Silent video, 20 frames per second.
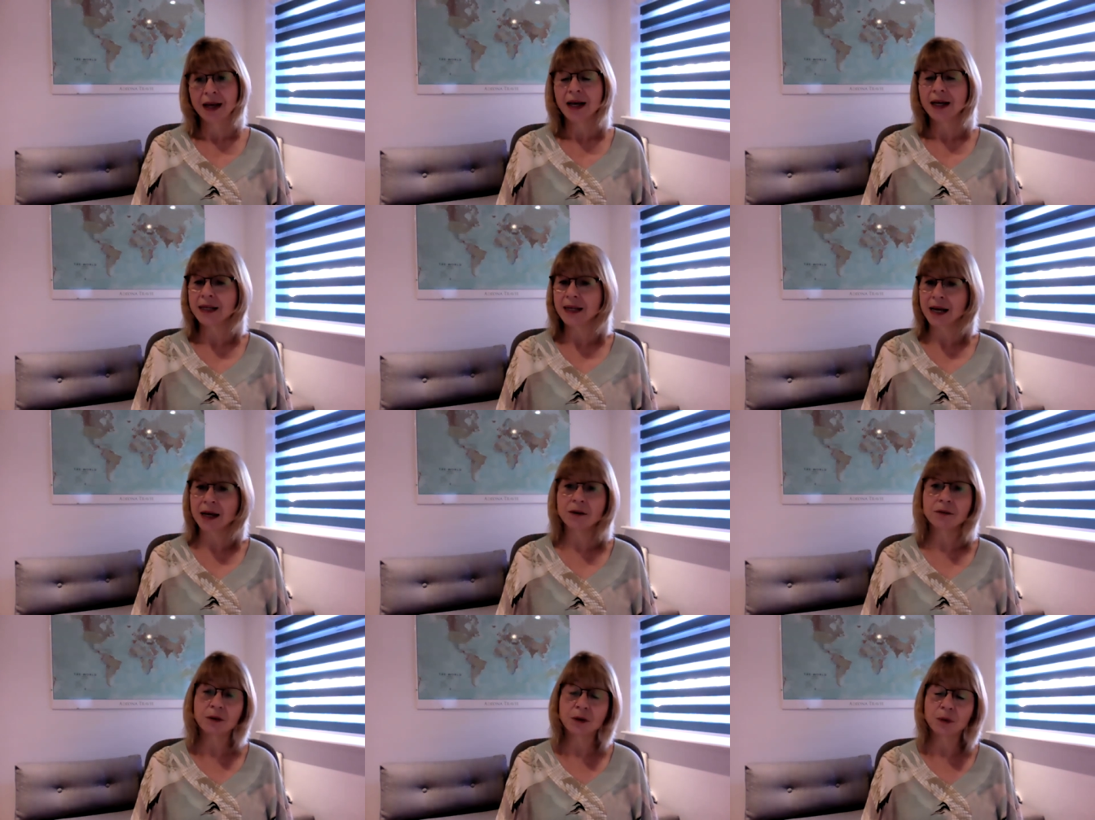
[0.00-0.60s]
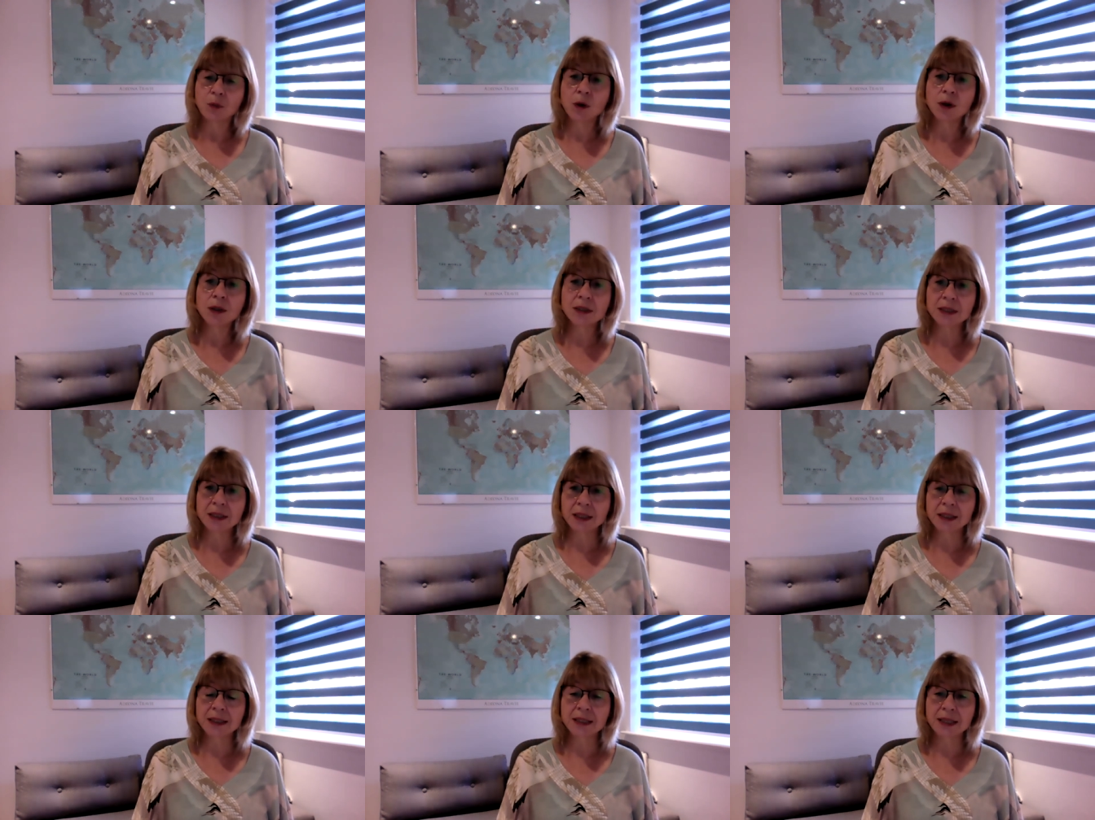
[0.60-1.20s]
and how you want
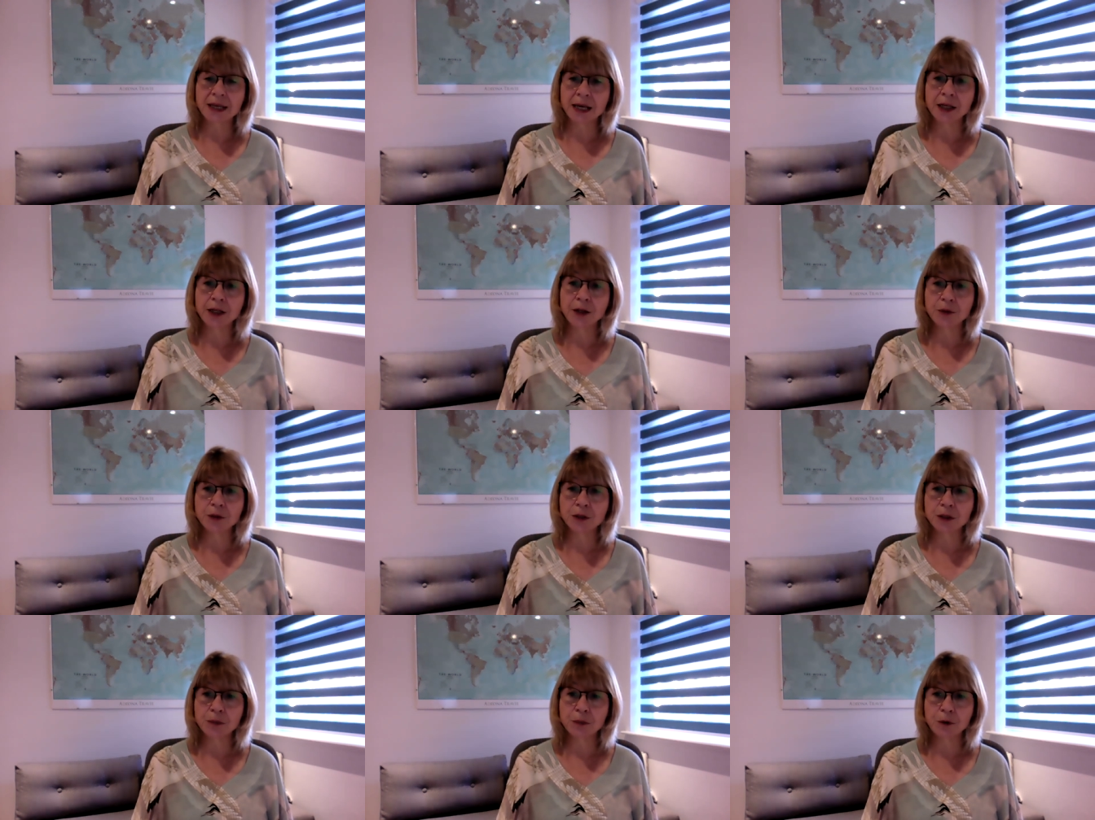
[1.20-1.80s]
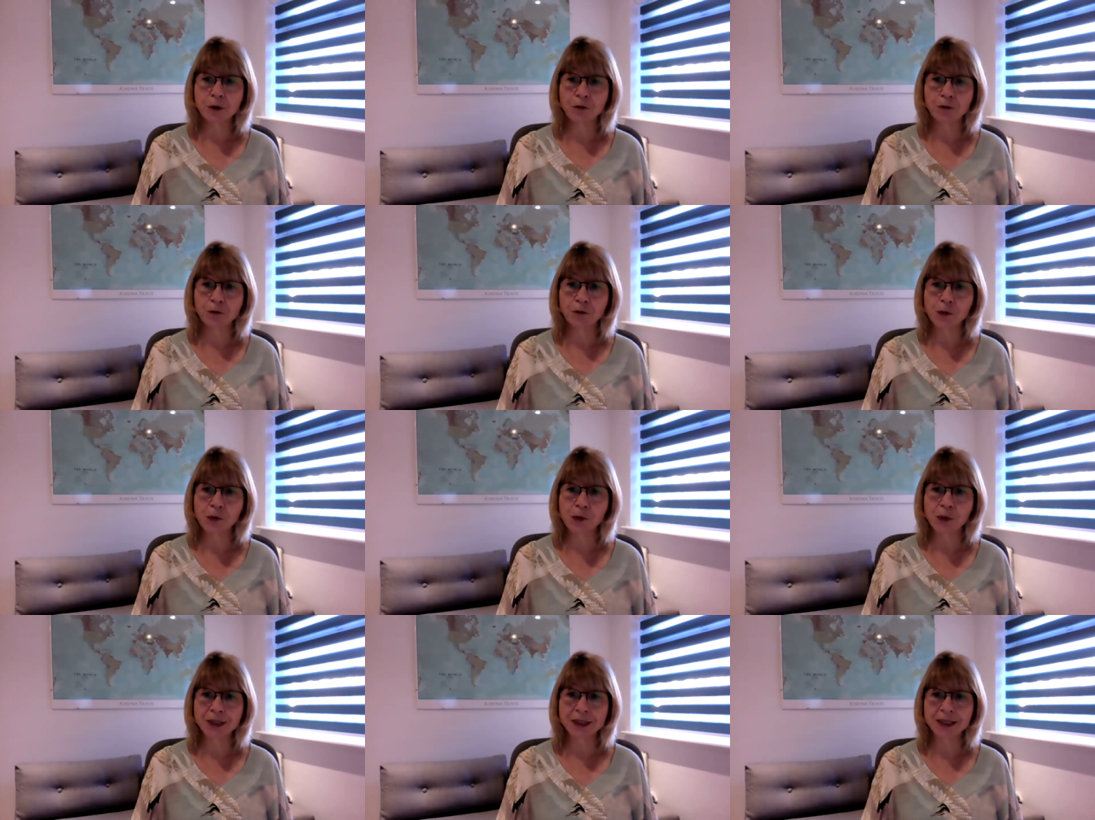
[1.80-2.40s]
to continue to move
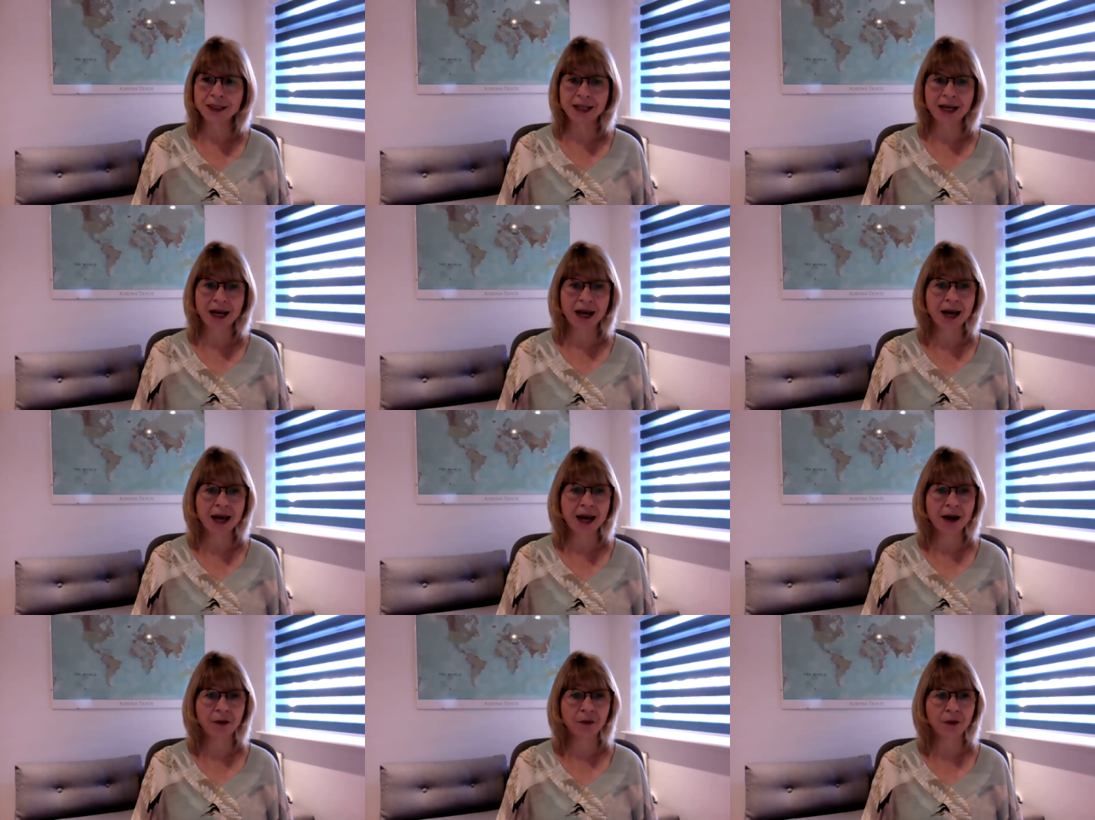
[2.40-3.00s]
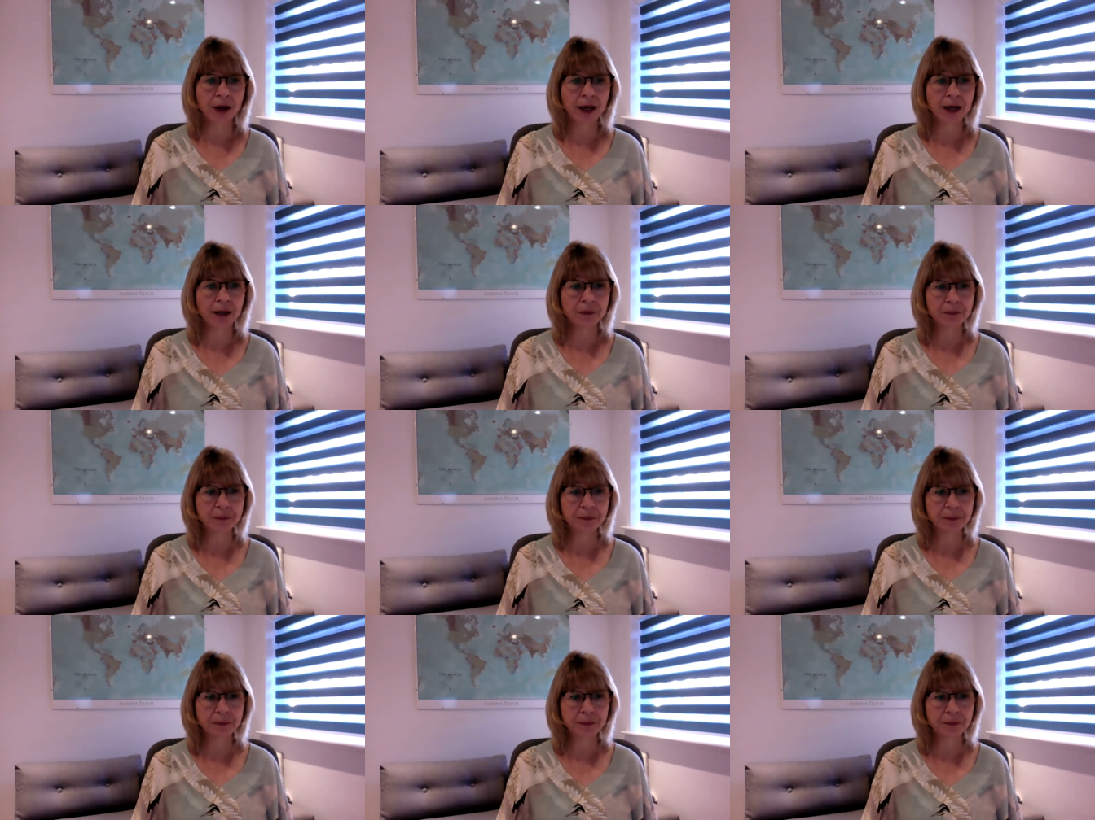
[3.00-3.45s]
forward in that area.